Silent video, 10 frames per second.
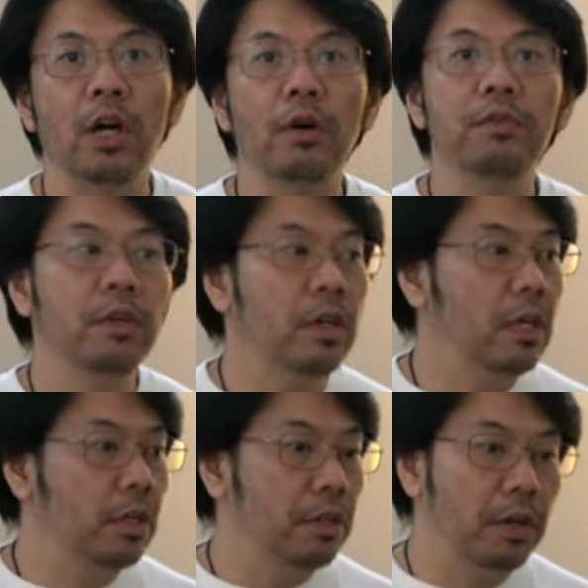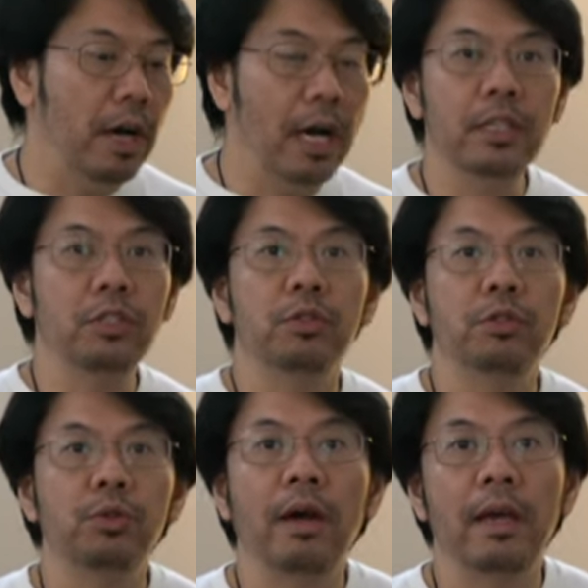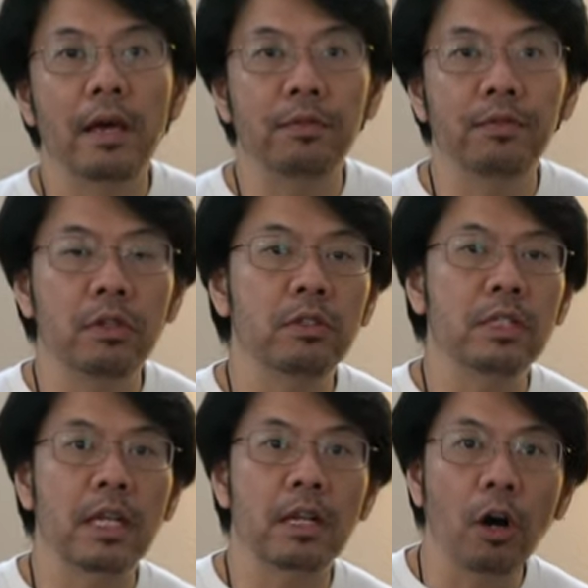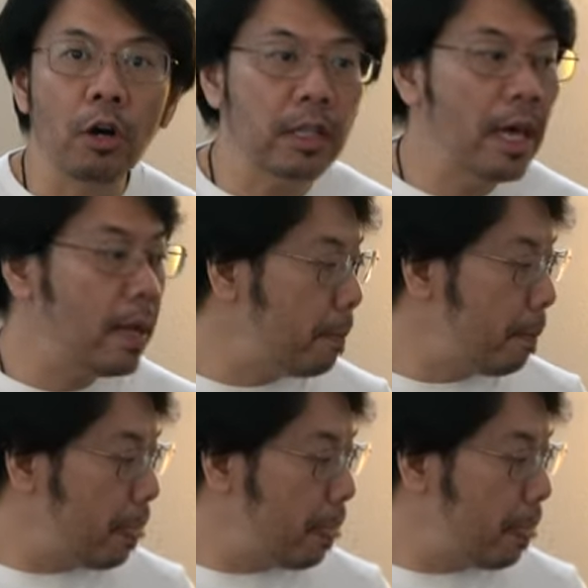of you know hard to dry headphones and all that